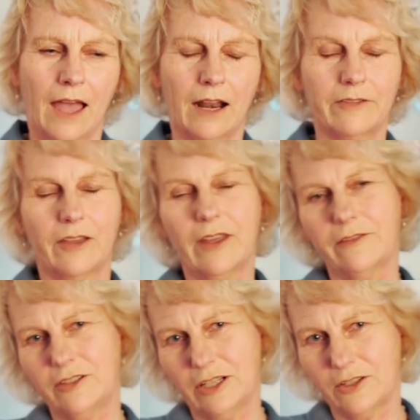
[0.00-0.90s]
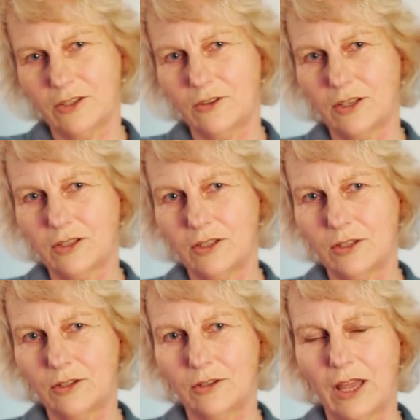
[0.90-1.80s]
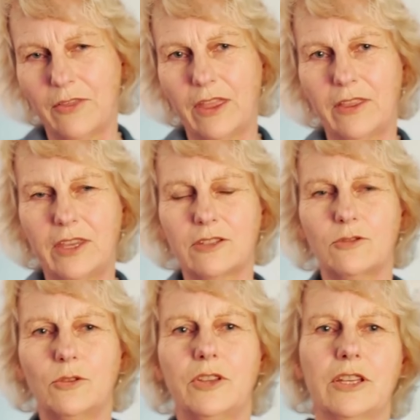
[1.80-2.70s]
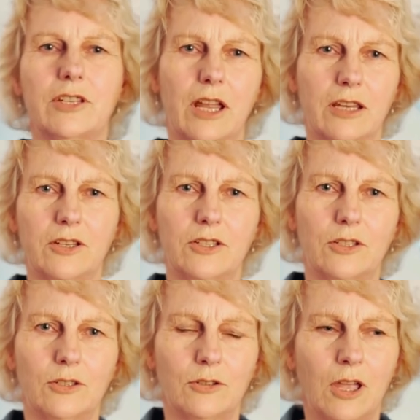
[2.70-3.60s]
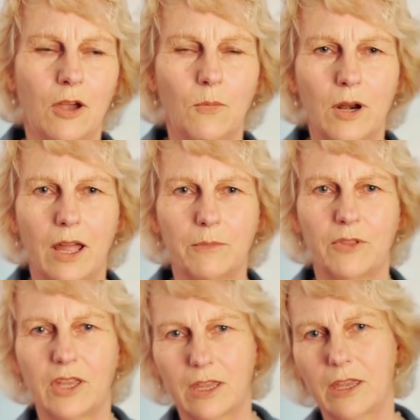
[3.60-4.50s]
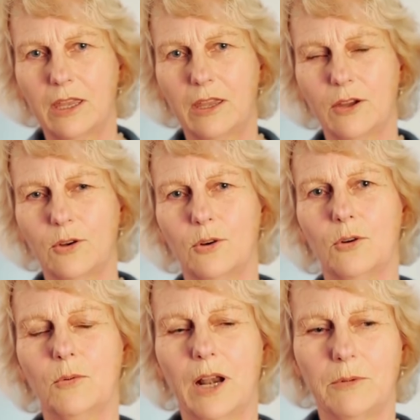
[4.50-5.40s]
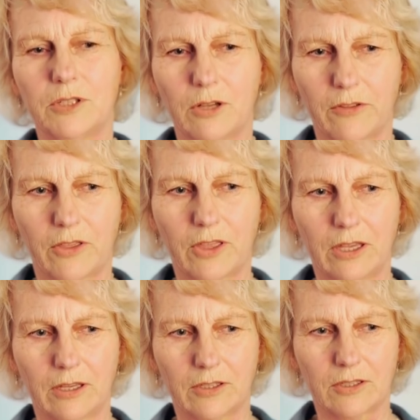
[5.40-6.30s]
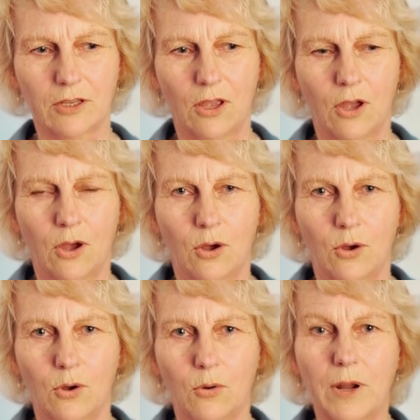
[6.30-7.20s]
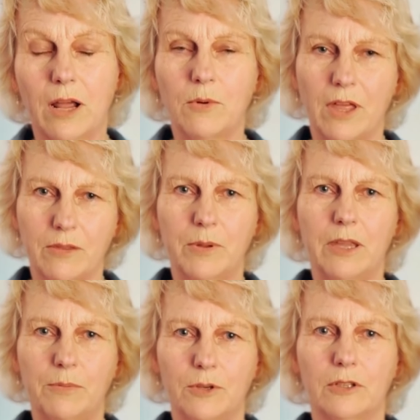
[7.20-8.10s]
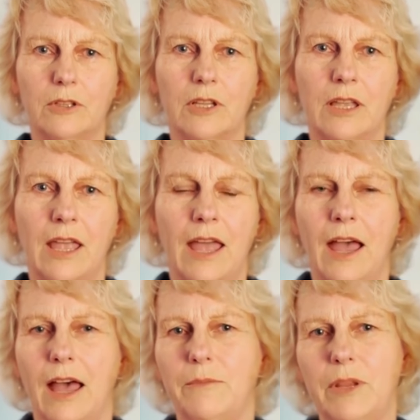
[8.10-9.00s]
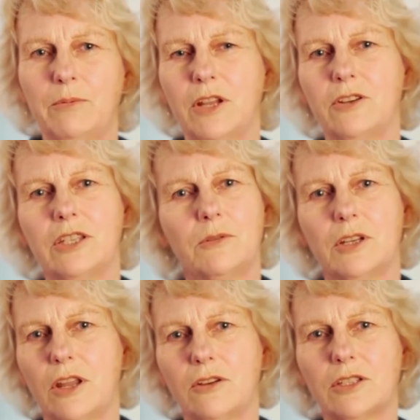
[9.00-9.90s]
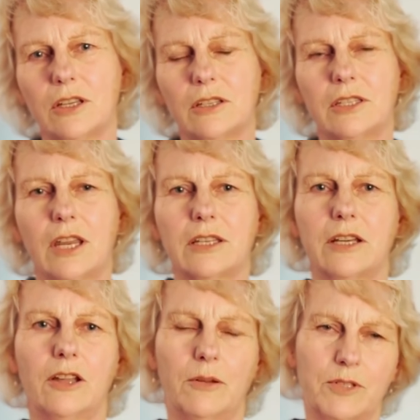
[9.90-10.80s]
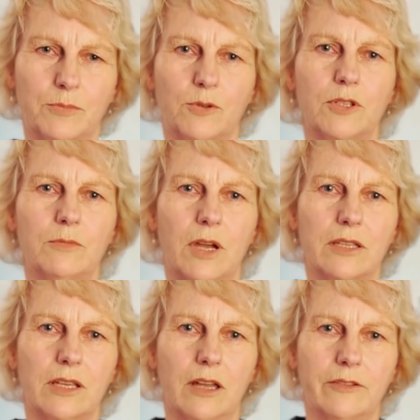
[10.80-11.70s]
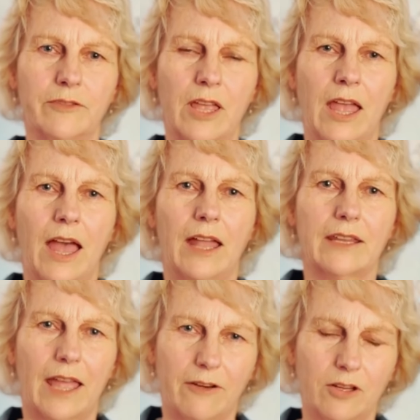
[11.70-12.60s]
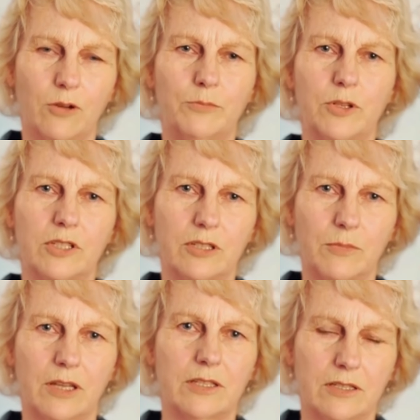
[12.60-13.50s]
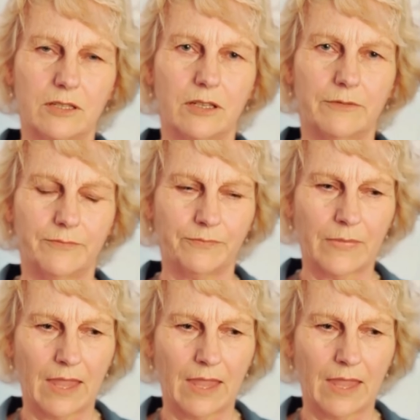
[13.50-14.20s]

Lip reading: And I find that really soothing too. And these are all things that I can do when I'm thinking, or when I'm doing other things, or when I'm with other people. And people don't seem to notice, and yet I know I'm supporting myself and carrying on boosting my system.